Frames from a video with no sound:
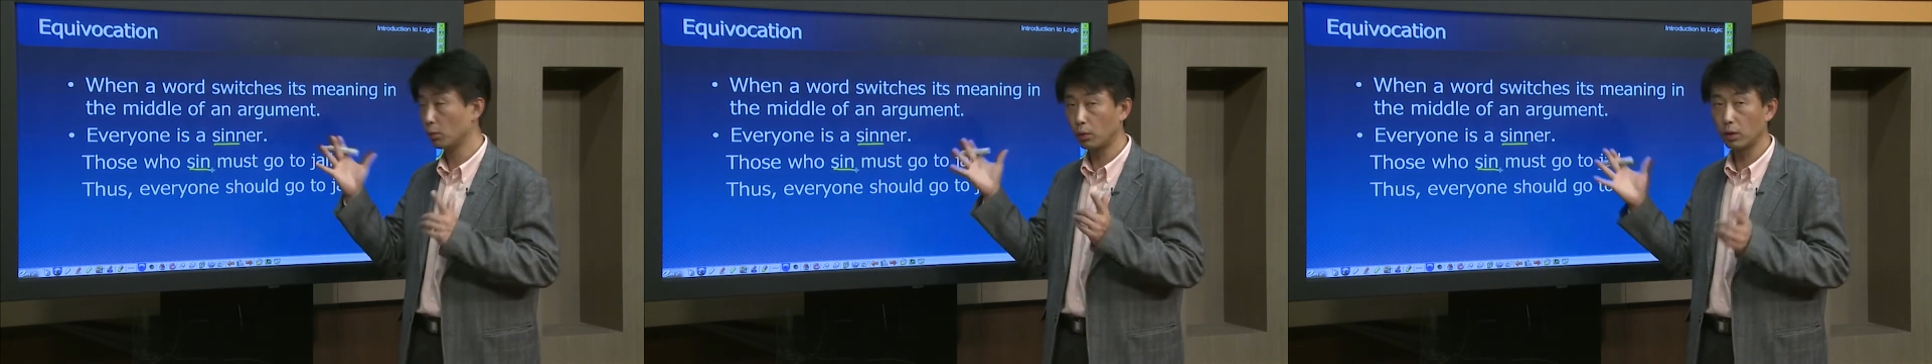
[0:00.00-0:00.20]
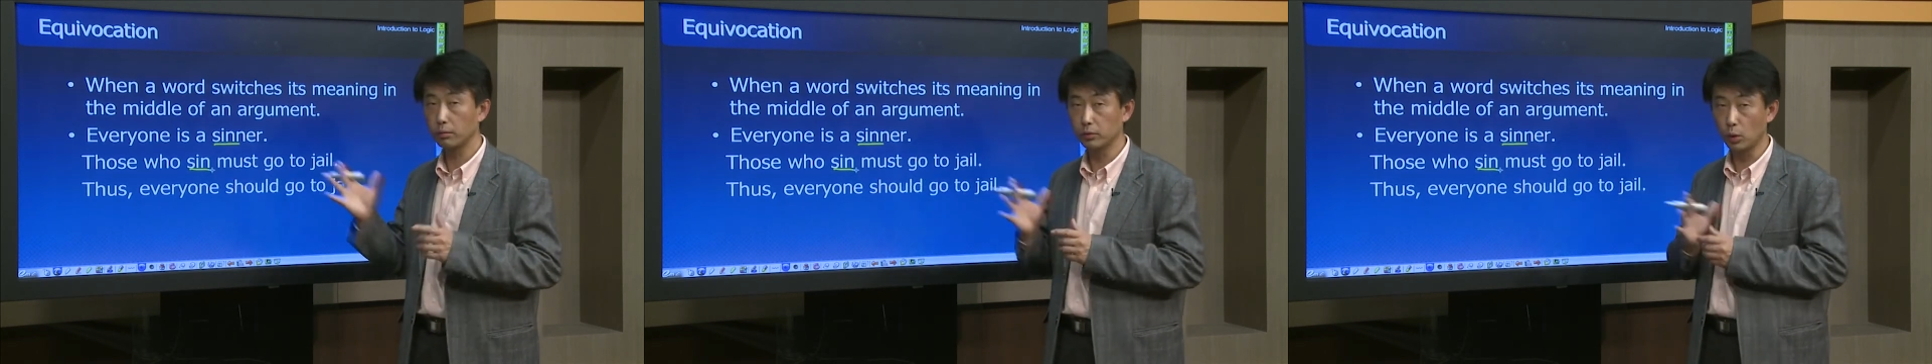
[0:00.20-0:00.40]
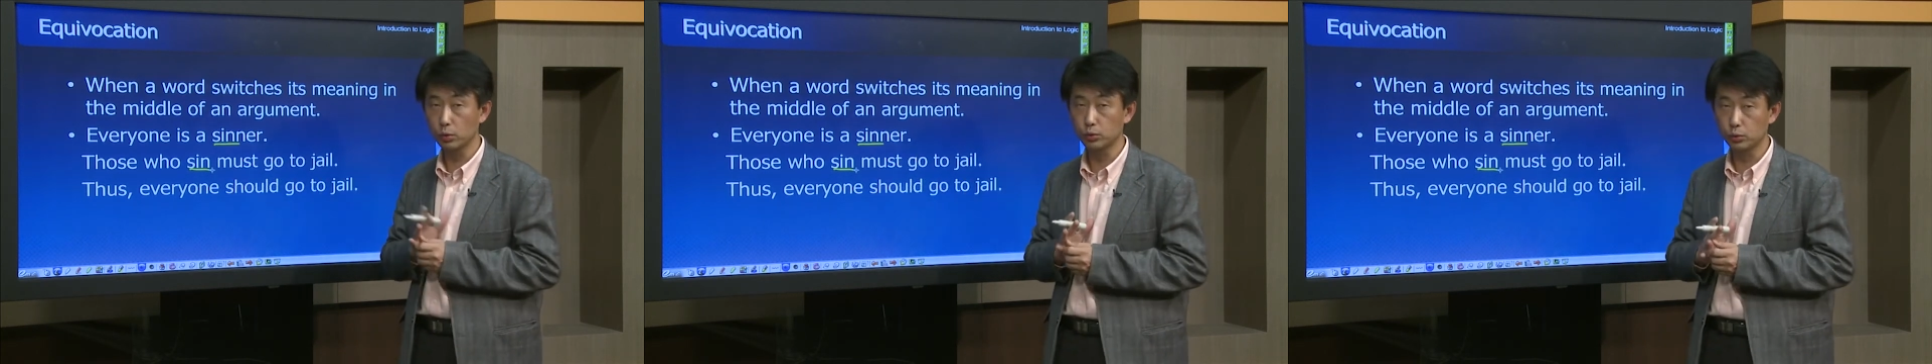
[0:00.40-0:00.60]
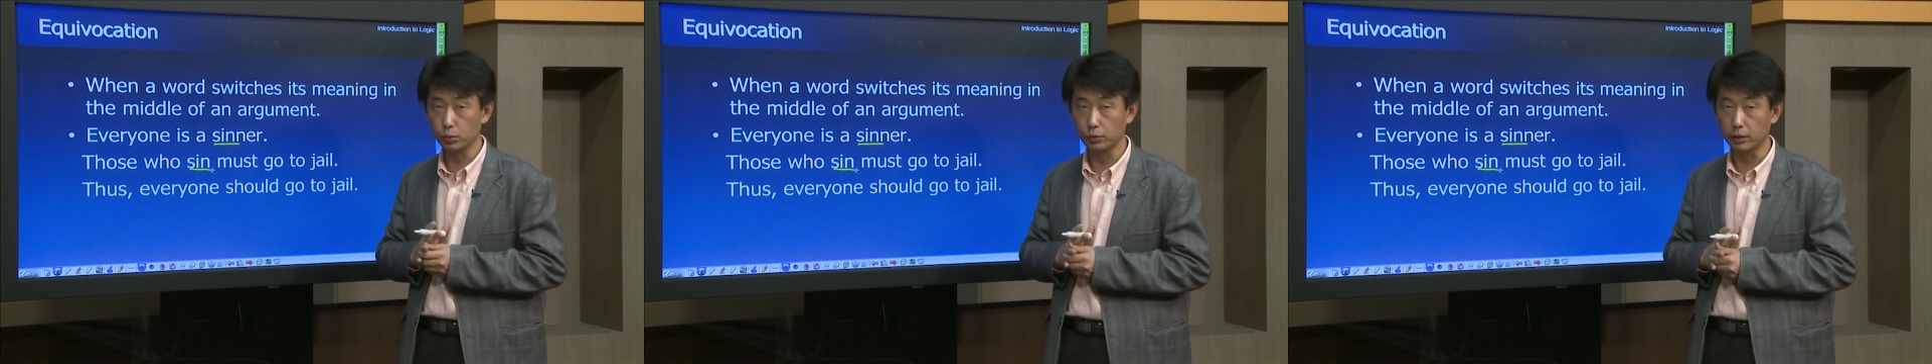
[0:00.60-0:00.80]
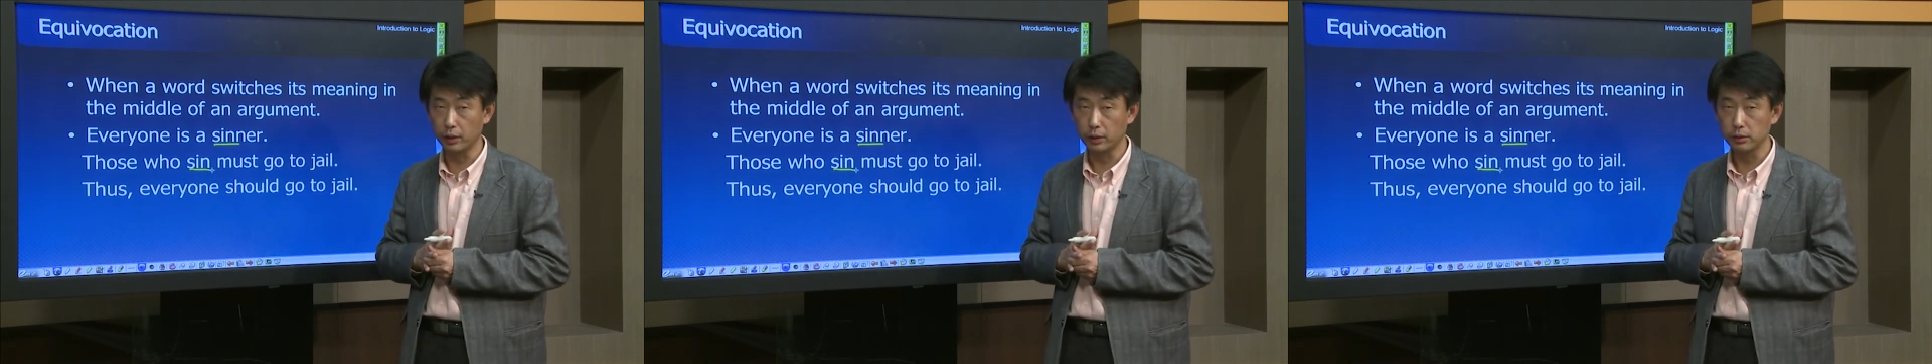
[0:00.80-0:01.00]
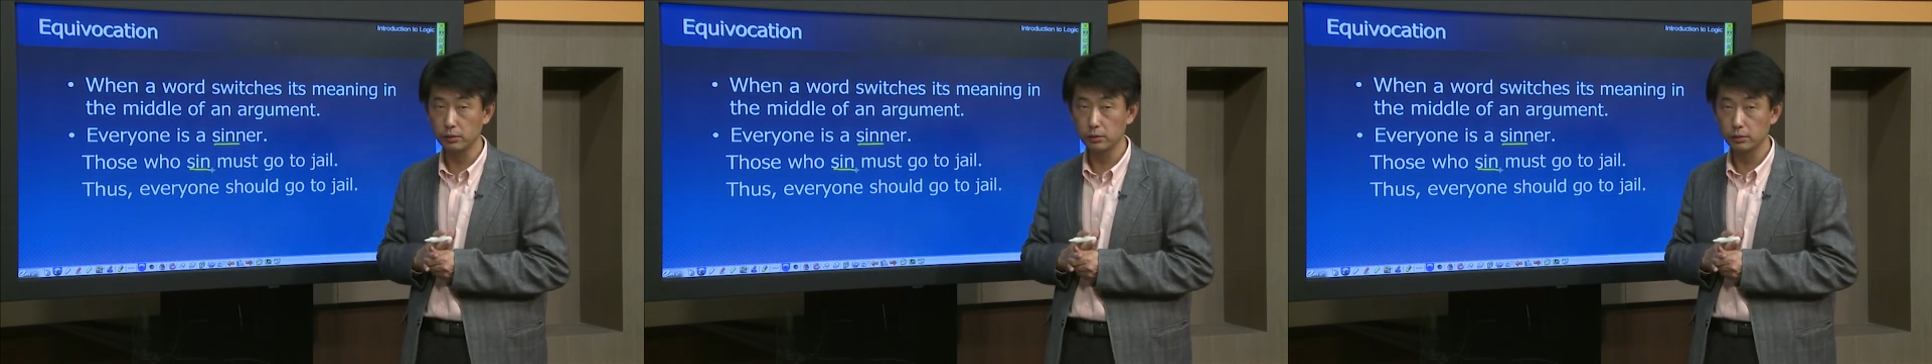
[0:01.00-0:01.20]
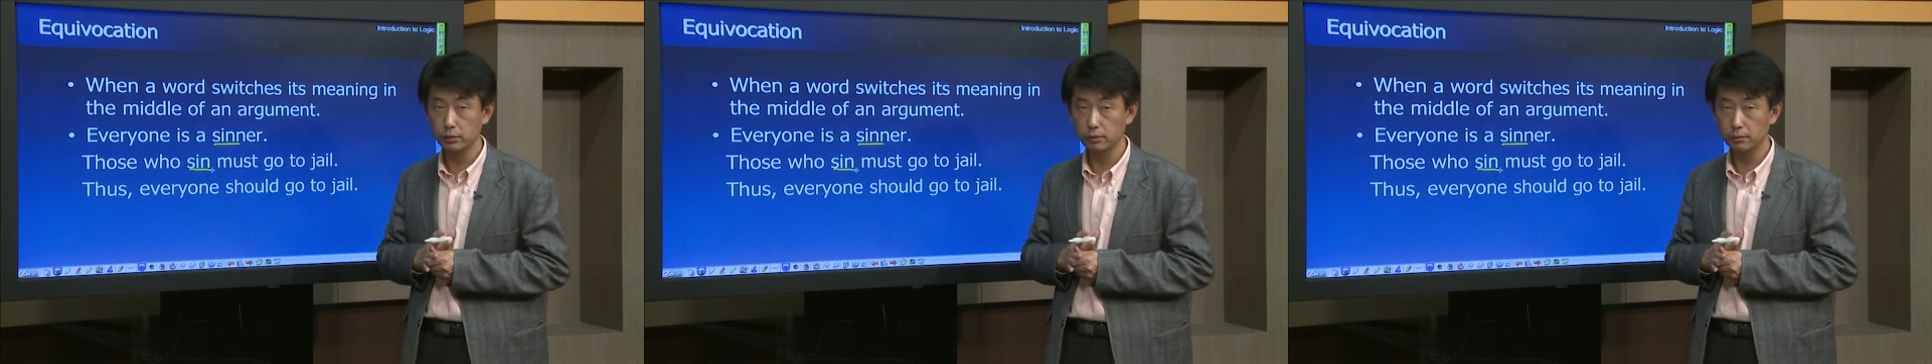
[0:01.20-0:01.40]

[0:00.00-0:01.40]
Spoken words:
one of those two things.